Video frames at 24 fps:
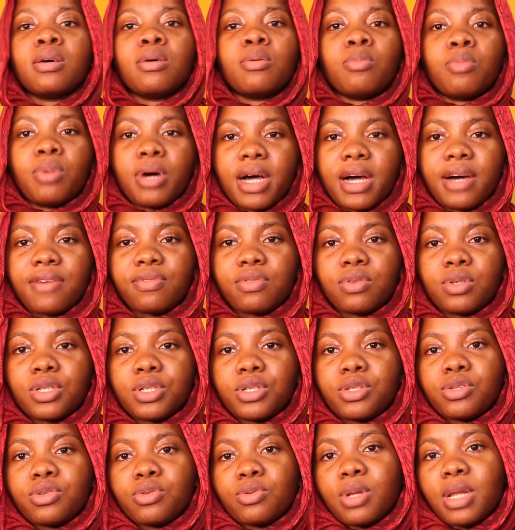But I have only
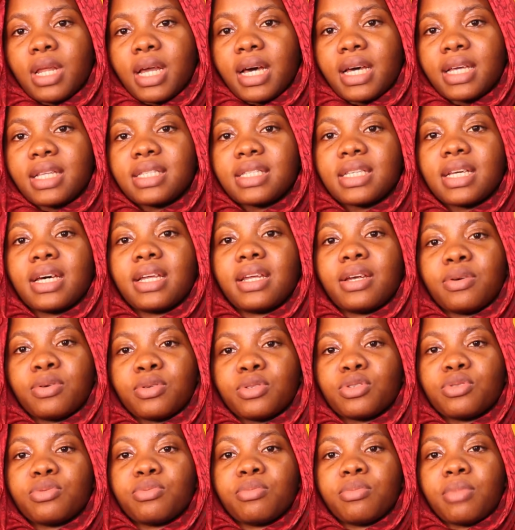2 lights, and I want
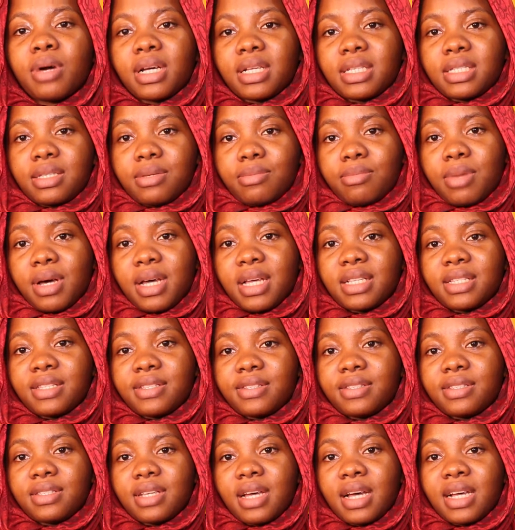to maximize
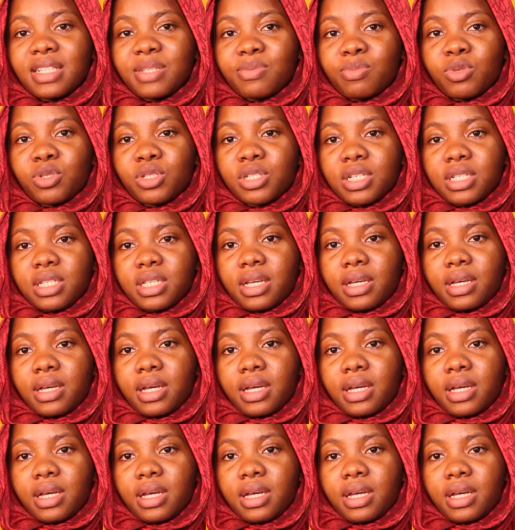it as much as